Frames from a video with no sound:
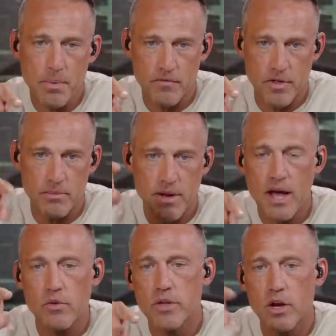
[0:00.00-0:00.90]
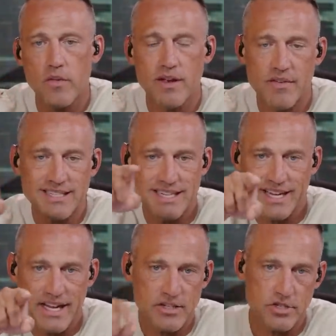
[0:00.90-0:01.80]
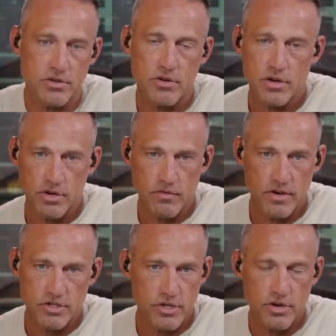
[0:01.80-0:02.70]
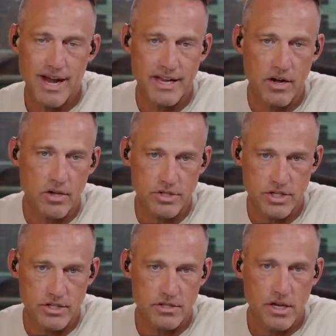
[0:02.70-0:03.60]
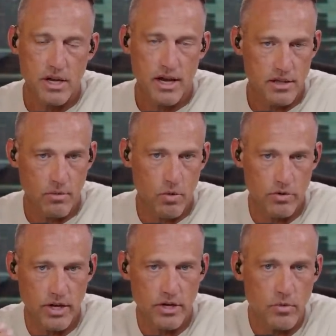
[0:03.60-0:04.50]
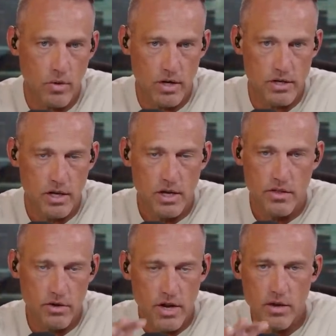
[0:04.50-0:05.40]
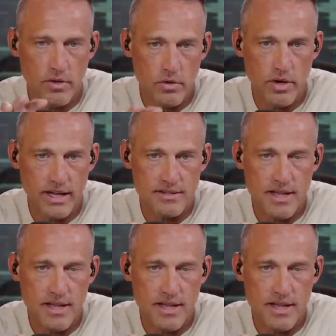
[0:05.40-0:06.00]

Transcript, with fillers: of them, not only are they investing against your, your vision, your ideologies, and the world that you want, they're not only going against